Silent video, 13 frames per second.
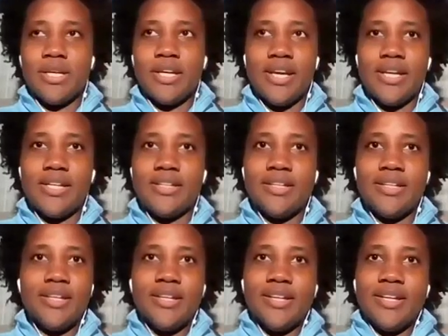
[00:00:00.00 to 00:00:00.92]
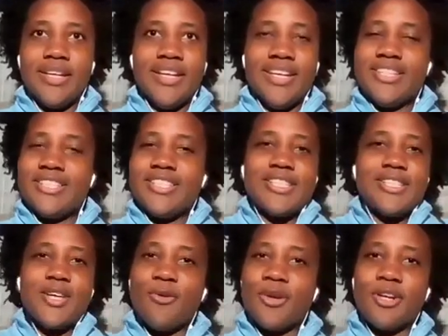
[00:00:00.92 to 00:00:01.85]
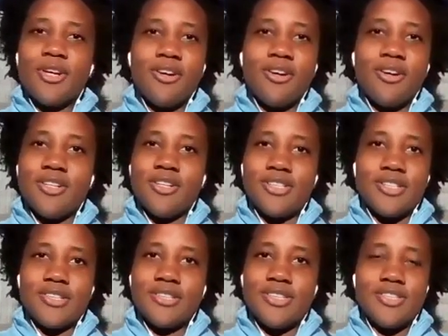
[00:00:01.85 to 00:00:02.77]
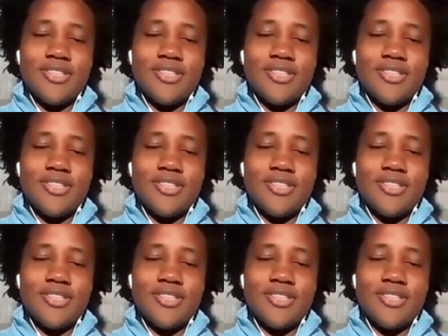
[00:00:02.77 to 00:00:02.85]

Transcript: and it's just so encouraging.